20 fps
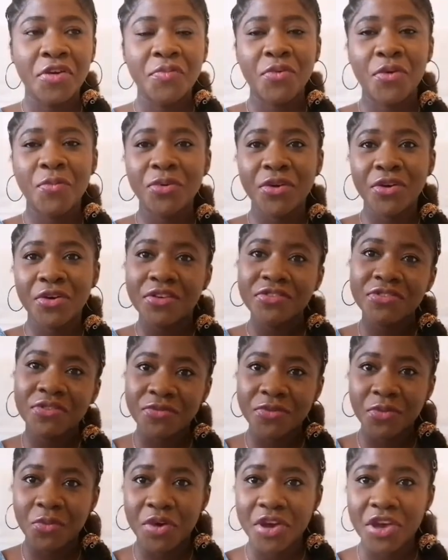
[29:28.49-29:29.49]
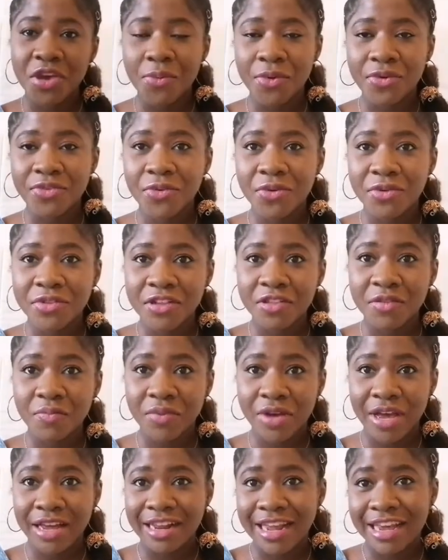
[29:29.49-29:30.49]
But because of the way he was holding the
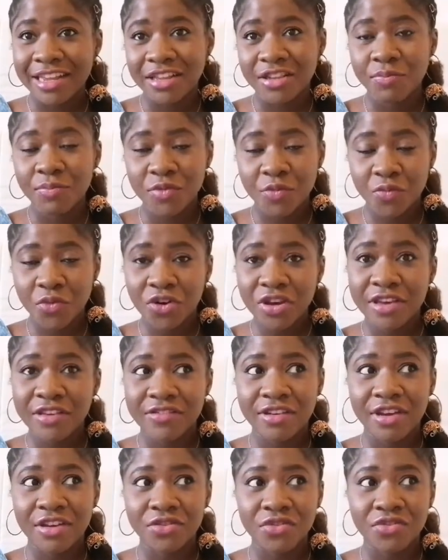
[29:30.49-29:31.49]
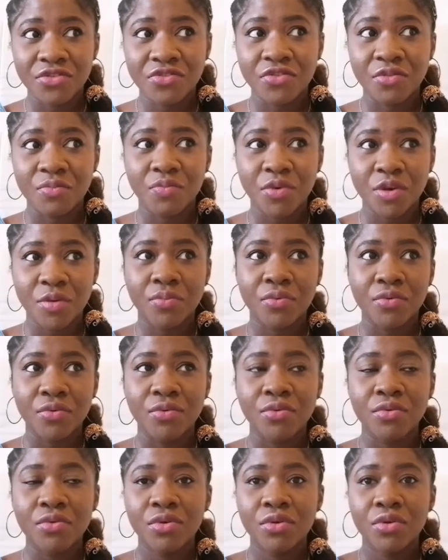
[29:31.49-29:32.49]
bag, like the, the monkeys are used to
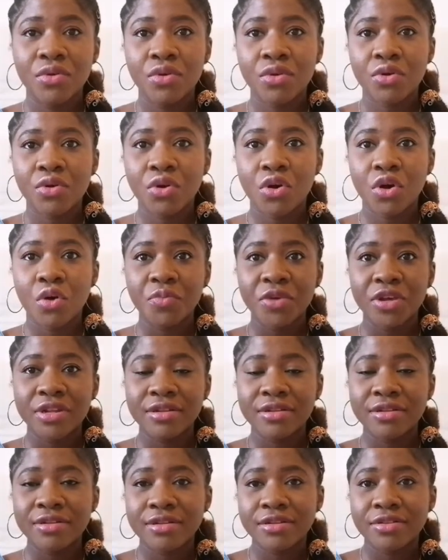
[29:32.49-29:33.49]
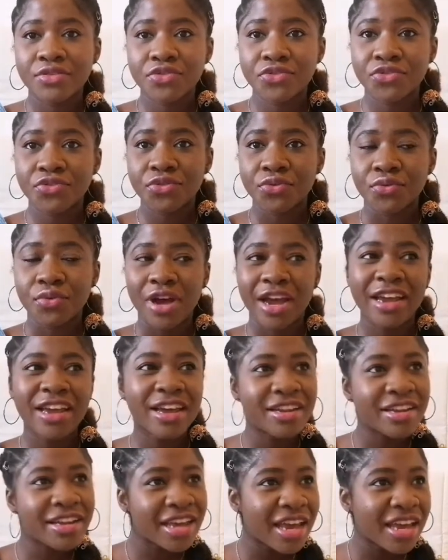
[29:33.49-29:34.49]
people coming to. I
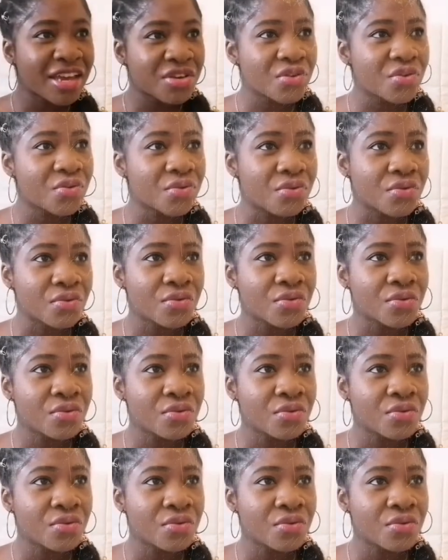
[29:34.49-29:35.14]
can hear you.